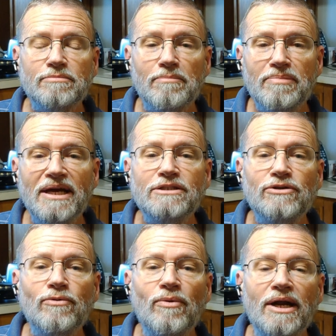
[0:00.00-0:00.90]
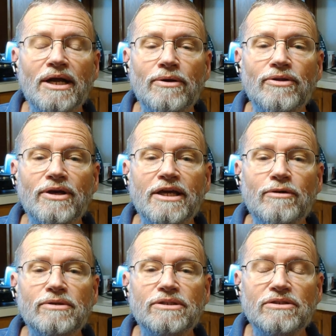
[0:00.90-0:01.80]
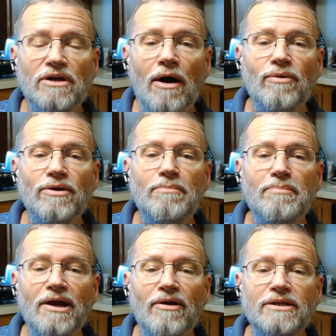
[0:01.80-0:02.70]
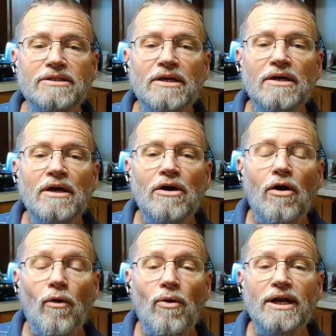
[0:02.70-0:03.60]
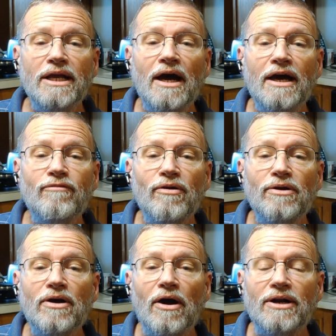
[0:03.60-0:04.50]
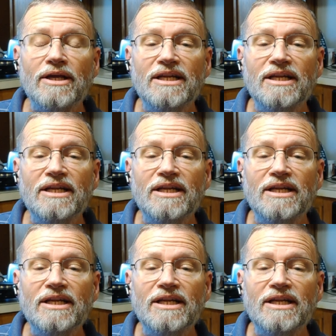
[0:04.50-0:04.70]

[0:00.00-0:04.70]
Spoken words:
But based on what I know, the kid was not with a parent or any kind of real guardian.